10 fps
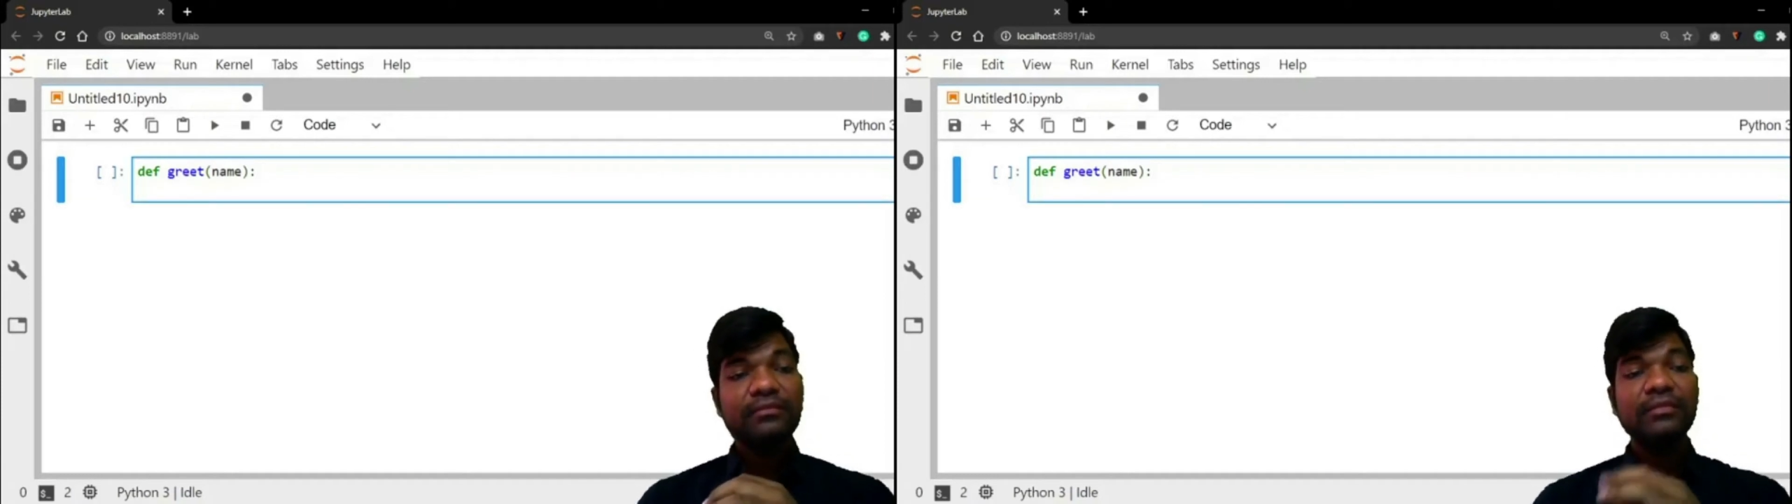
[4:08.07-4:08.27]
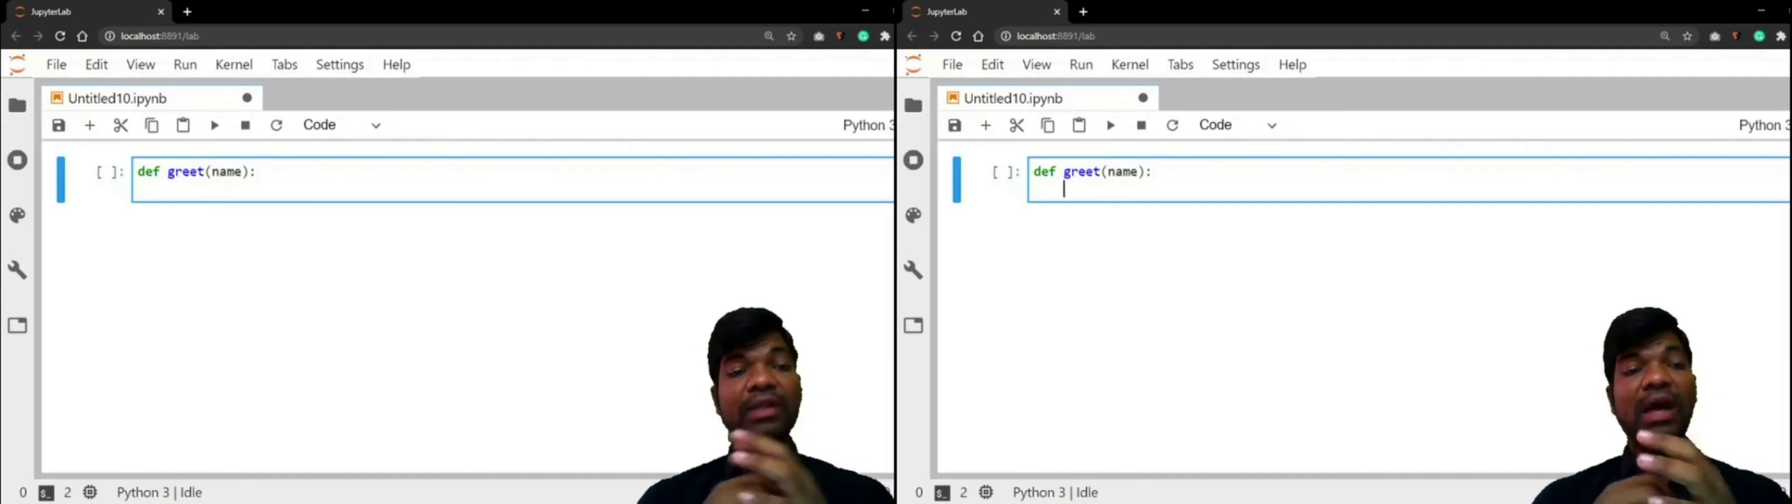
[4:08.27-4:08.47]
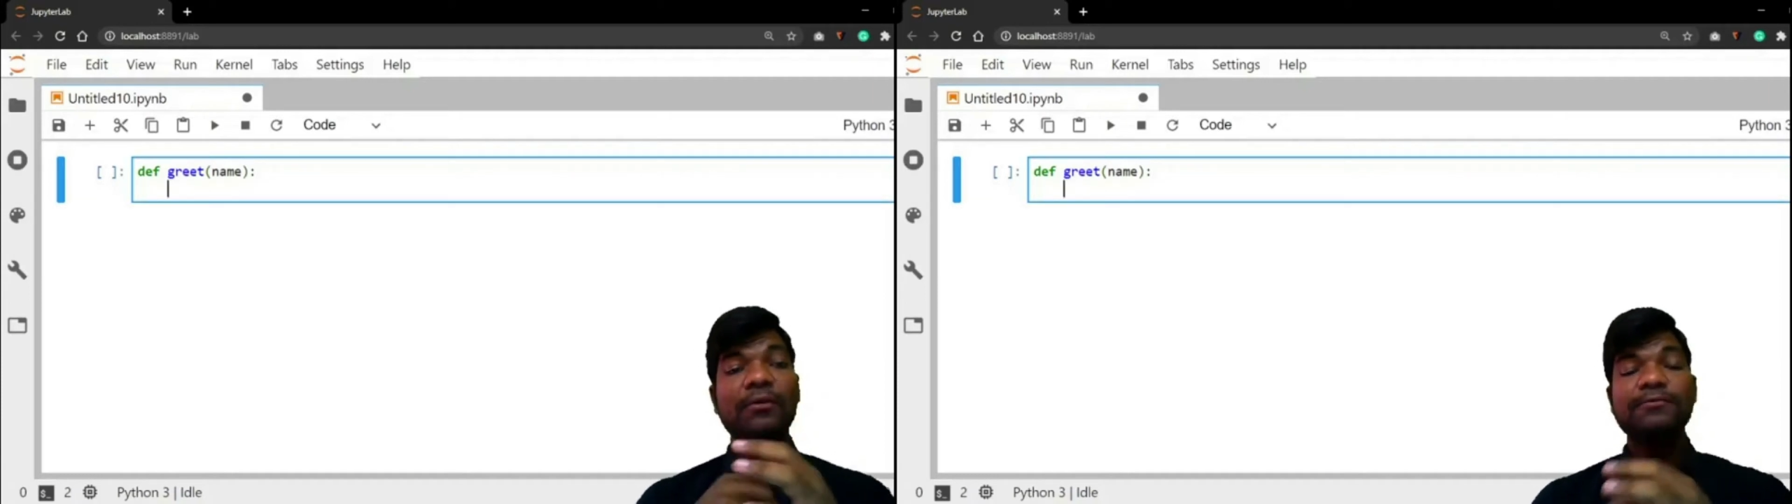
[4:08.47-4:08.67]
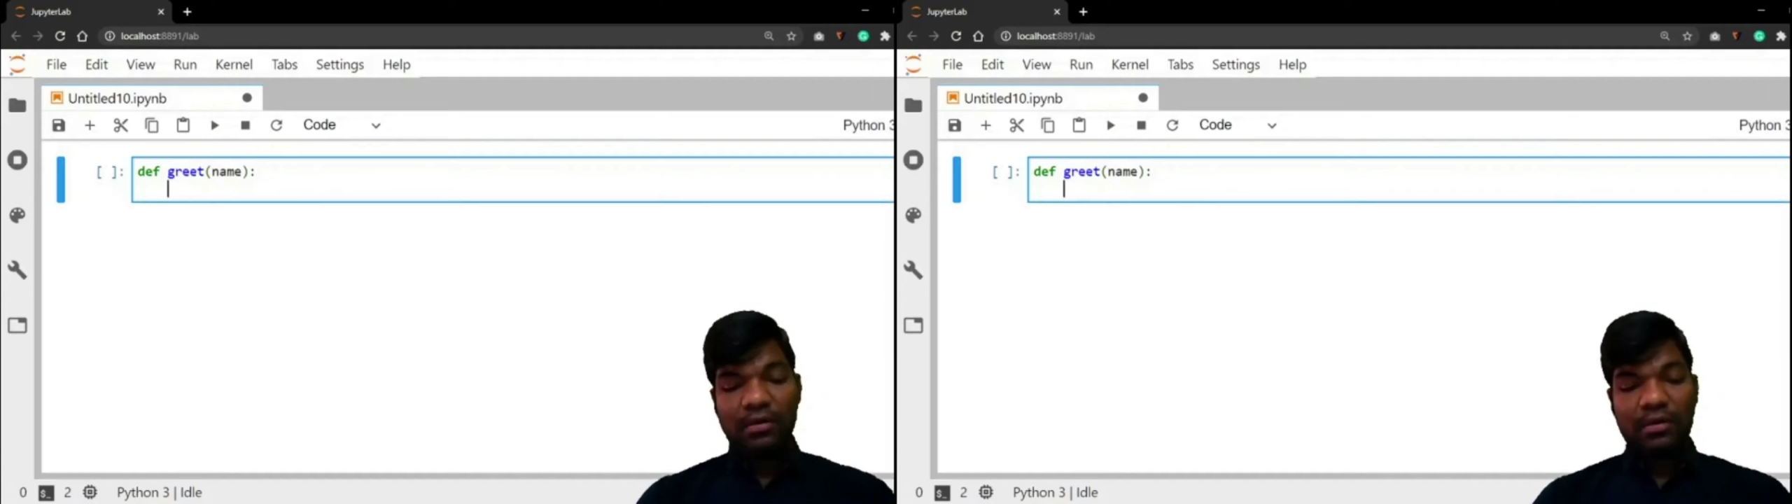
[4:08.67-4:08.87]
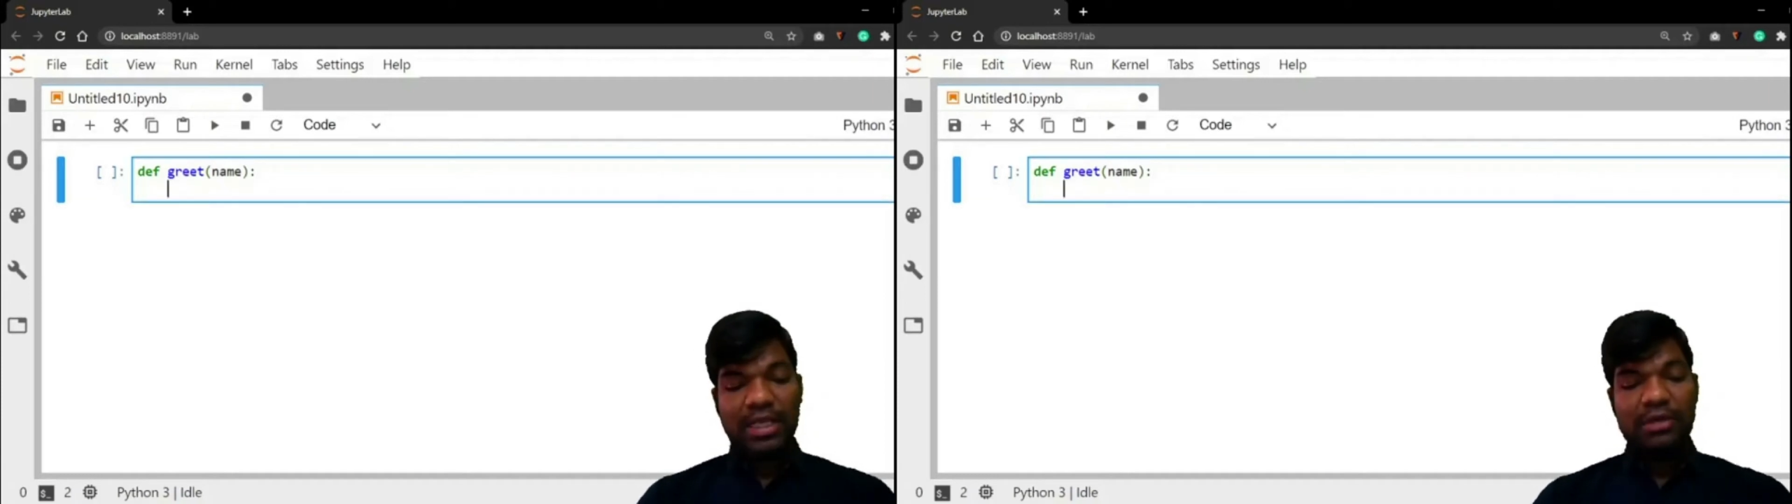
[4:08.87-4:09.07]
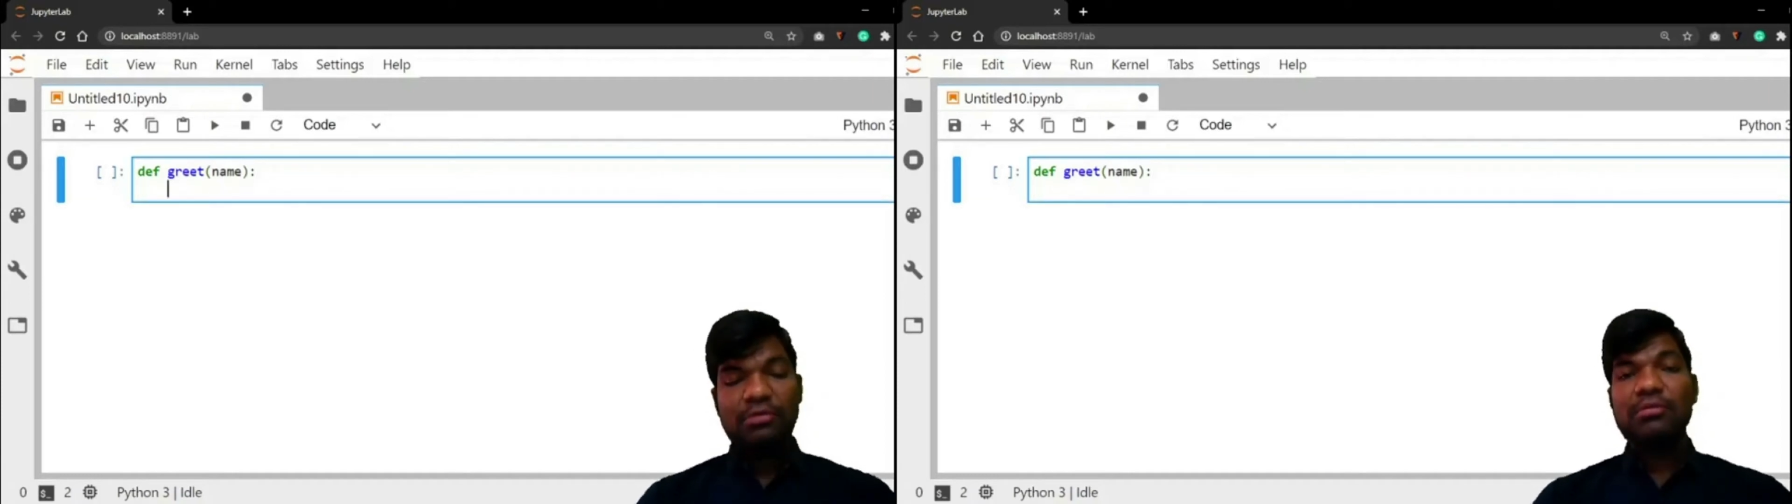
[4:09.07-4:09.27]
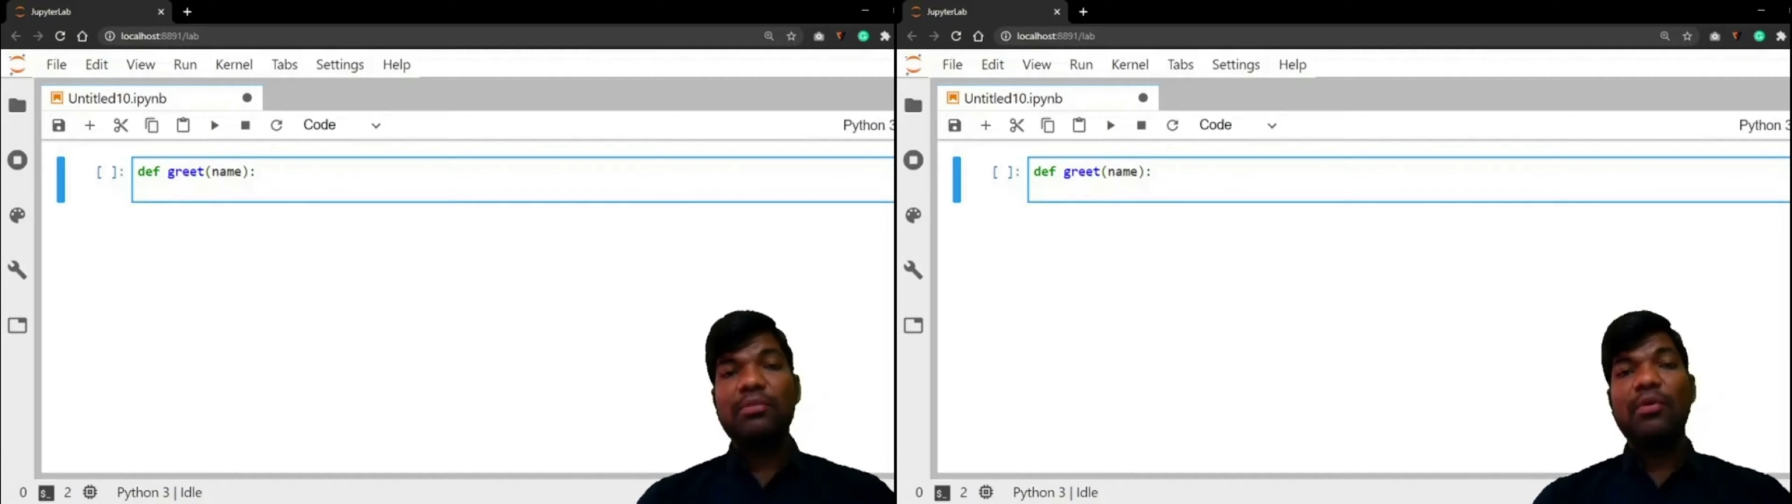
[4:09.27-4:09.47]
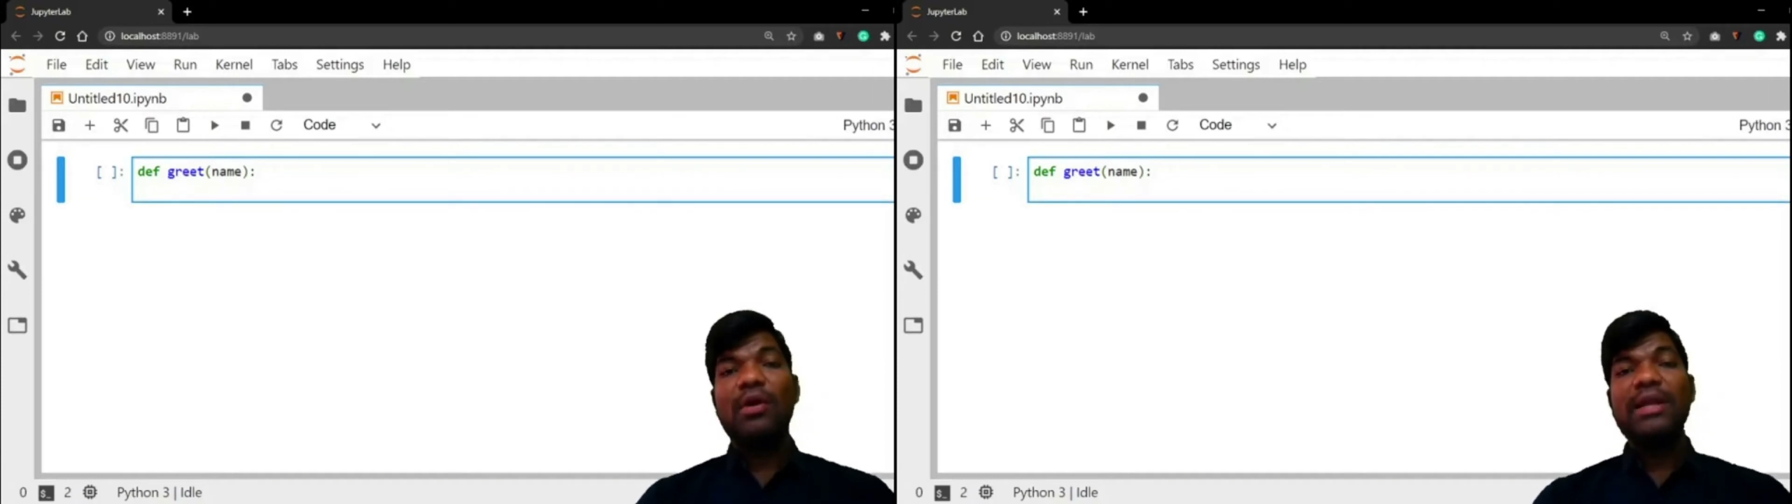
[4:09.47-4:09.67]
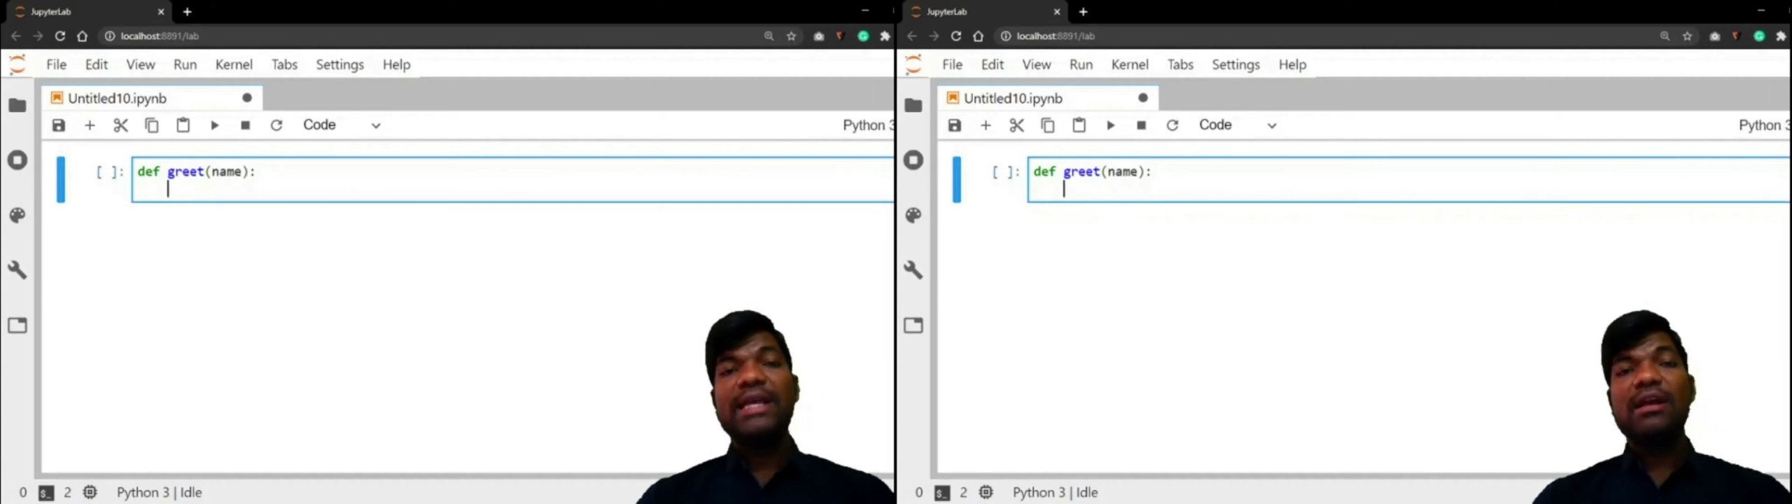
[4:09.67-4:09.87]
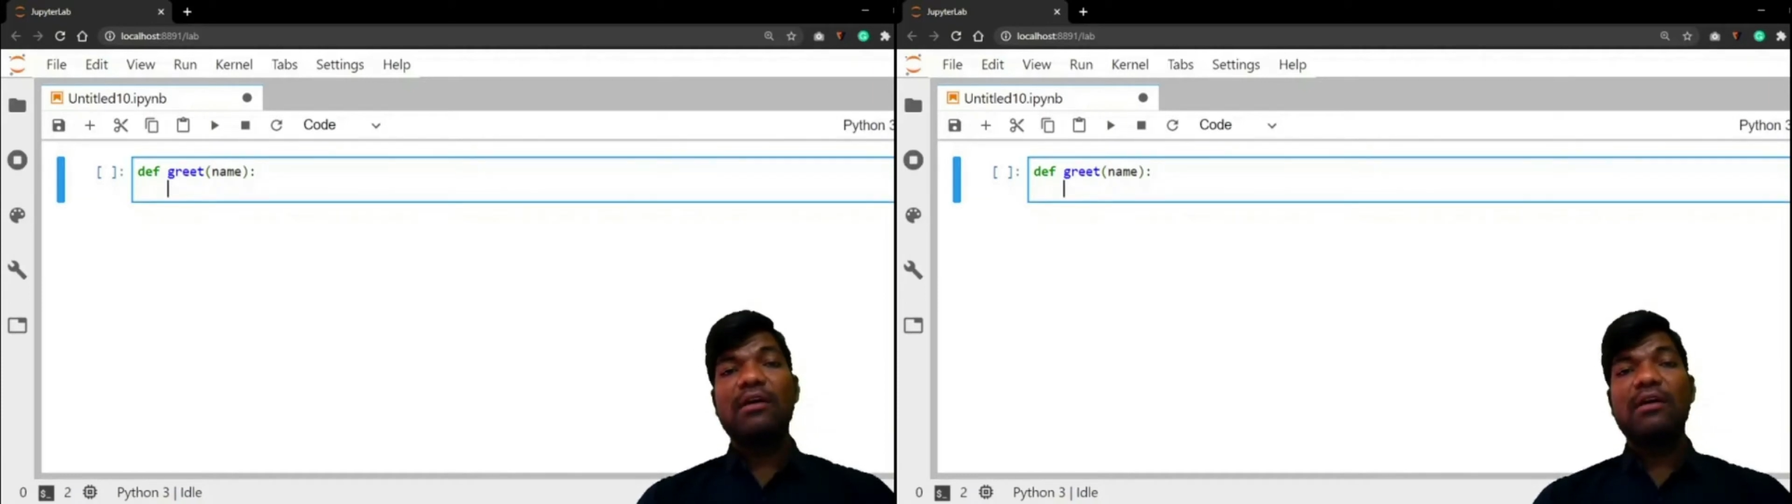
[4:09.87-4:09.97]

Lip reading: Now give the body